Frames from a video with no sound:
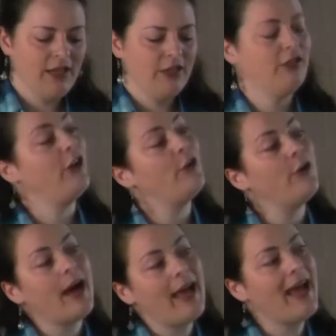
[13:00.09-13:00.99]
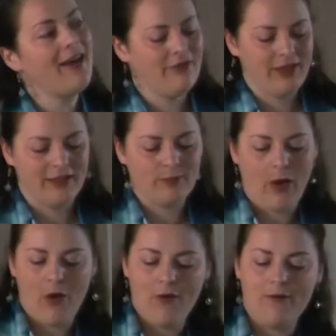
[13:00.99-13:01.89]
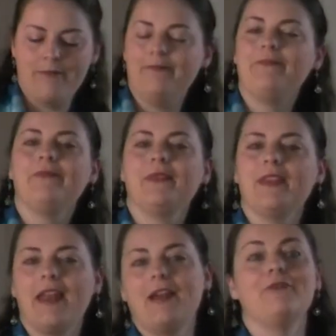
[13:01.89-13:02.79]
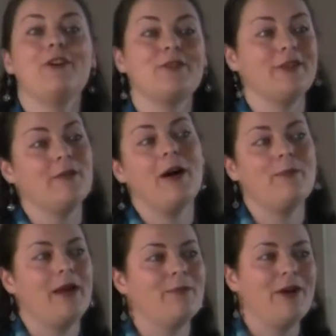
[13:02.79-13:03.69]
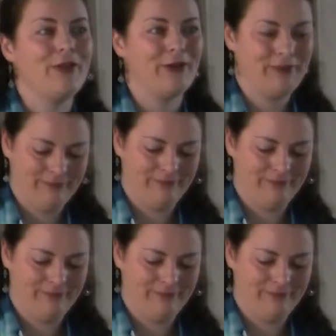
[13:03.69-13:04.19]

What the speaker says: you know, I have this poem that I wrote about my mother.